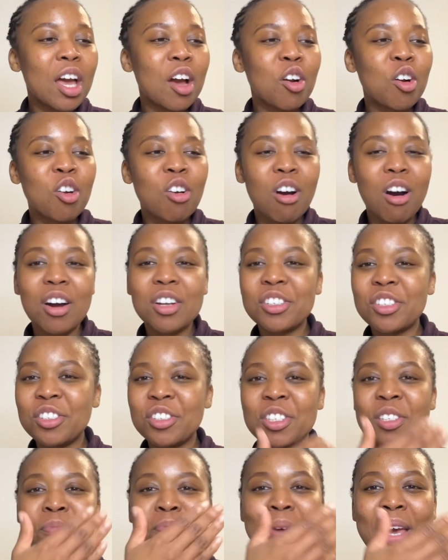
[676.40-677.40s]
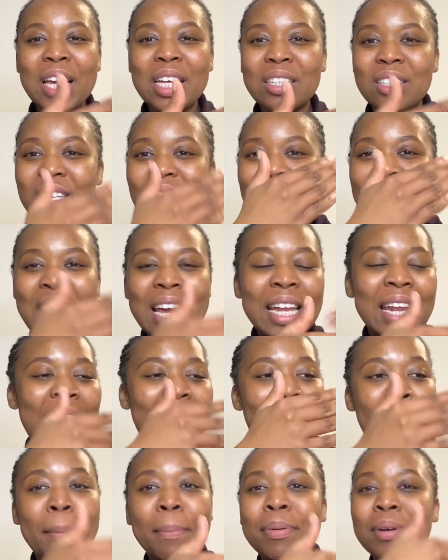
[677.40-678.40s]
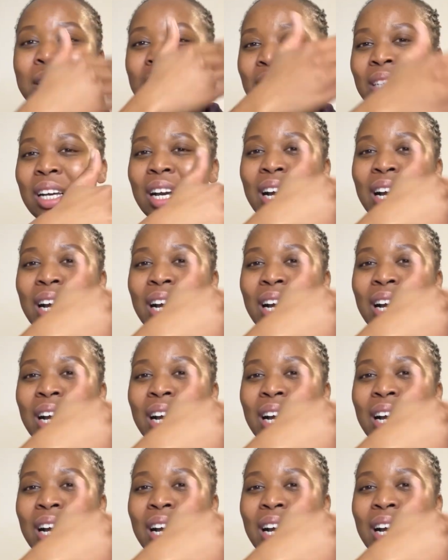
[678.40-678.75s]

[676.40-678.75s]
God just made it happen